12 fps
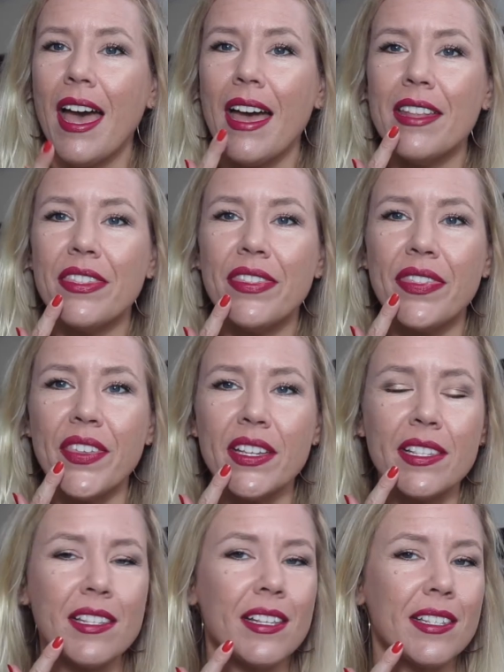and
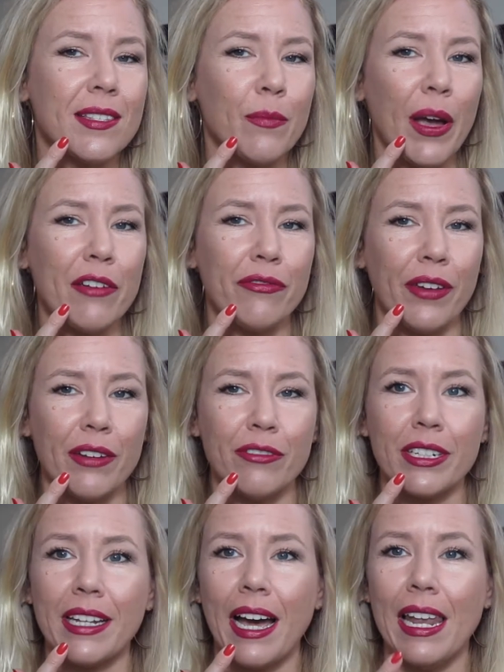this is my
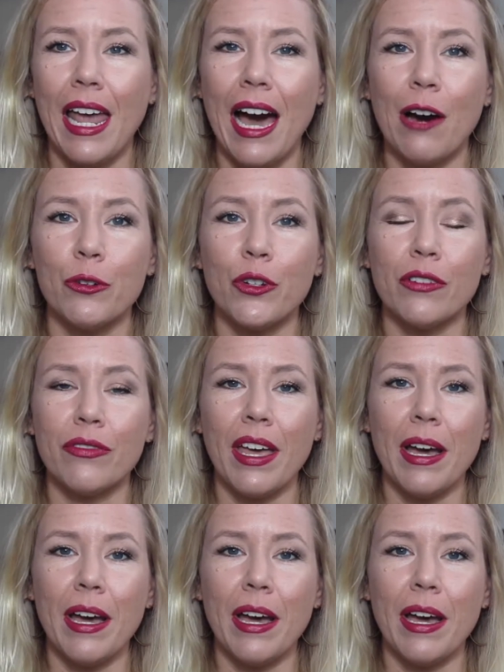favorite color out of